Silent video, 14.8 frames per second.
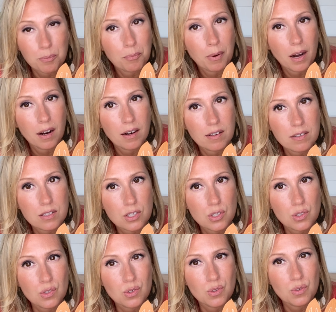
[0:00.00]
part
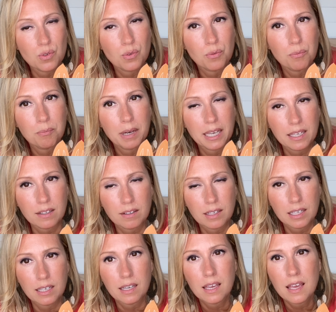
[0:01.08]
to my
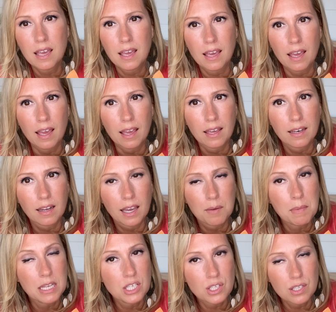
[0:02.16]
earring, and I
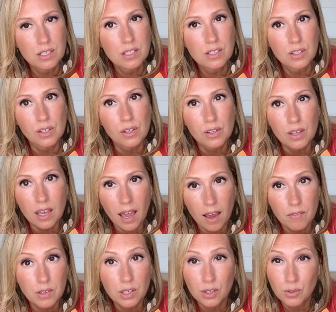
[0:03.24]
mentioned
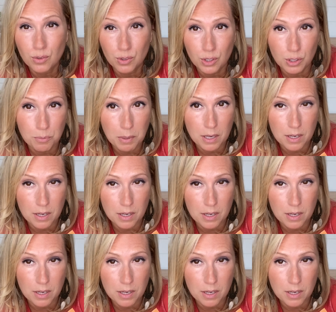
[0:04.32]
having a good pair